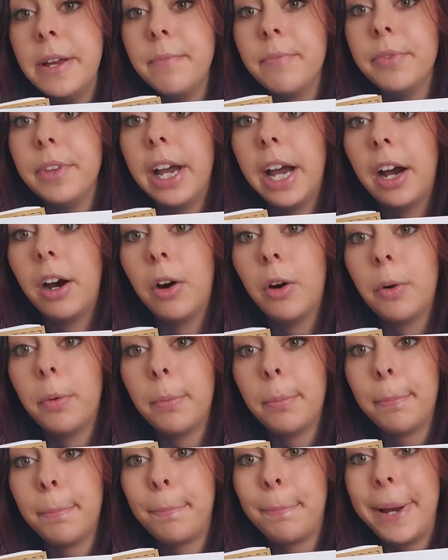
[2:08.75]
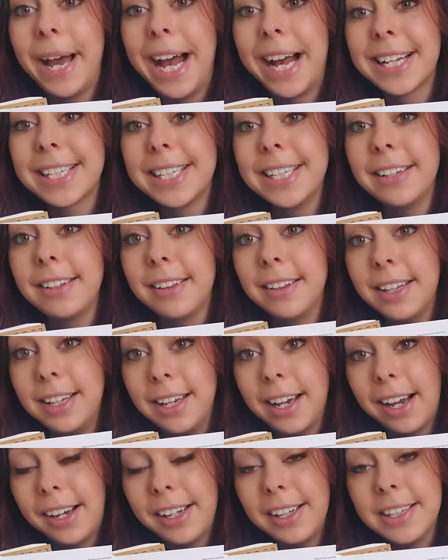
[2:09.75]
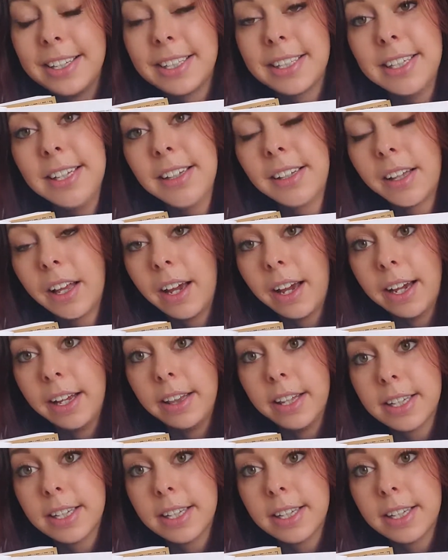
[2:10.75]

Now, passing the IC line,